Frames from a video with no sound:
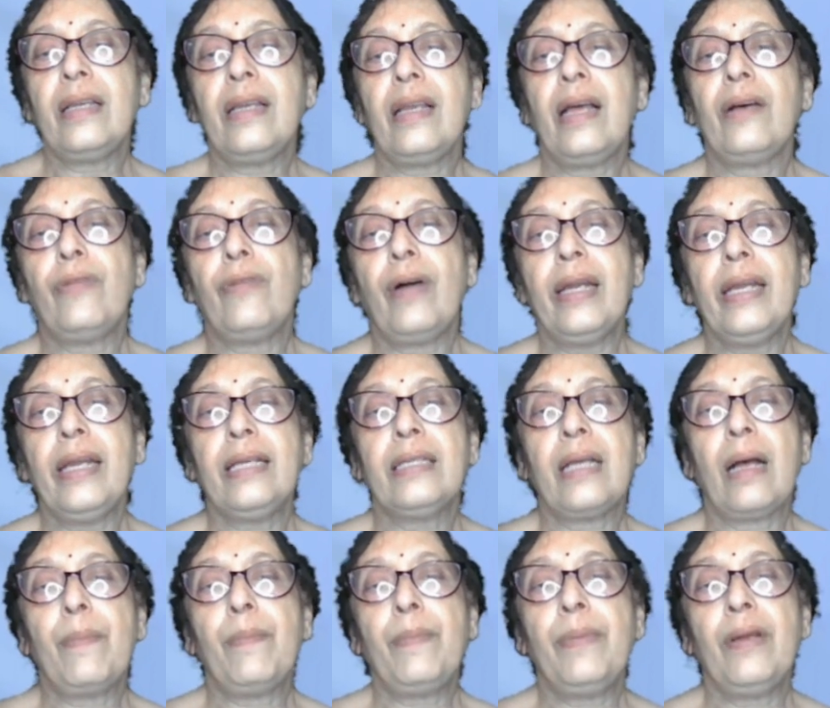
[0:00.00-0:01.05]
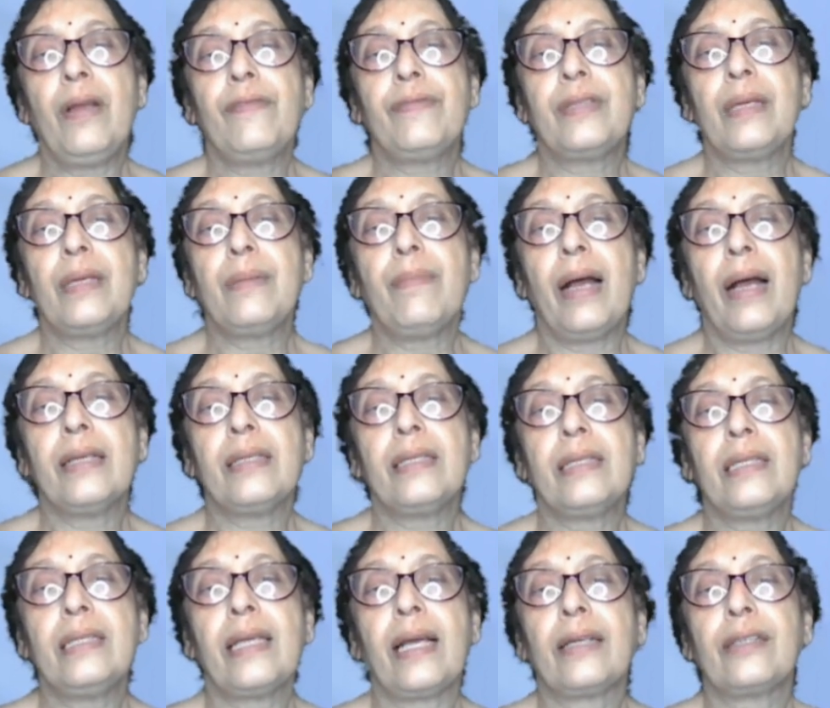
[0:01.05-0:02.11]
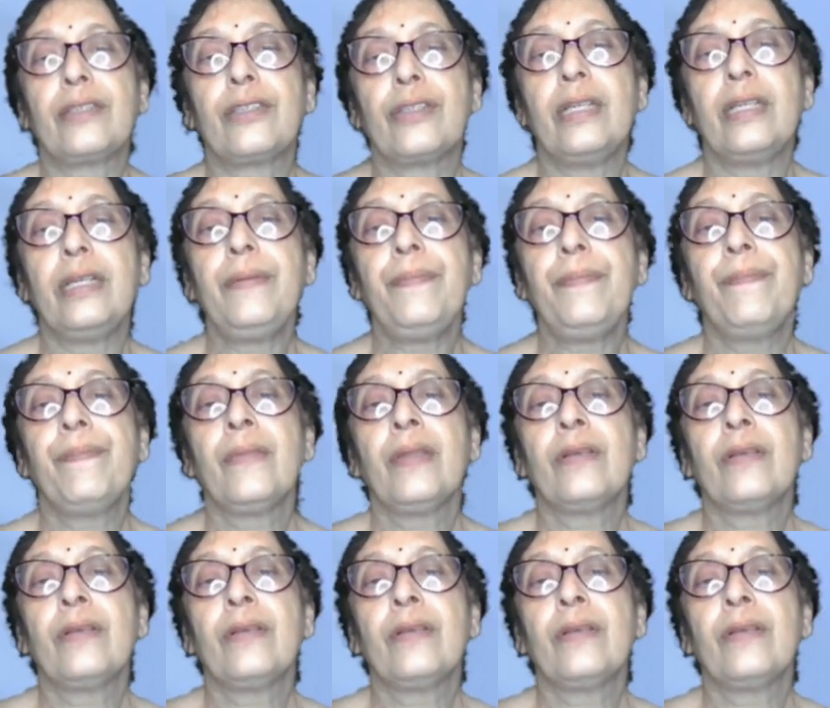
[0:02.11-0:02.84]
one example of symbiosis actually.